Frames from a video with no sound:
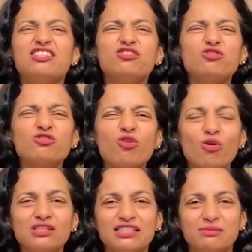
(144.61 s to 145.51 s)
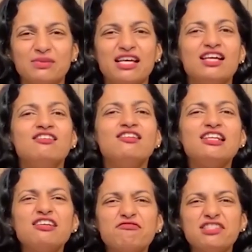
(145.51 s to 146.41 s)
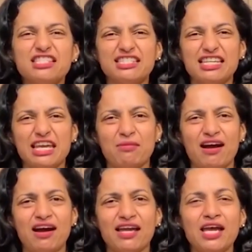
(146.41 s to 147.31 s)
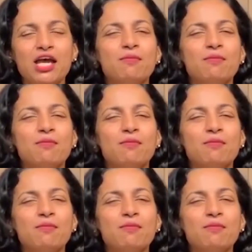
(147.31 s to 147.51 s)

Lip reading: exalt him, lift his name high,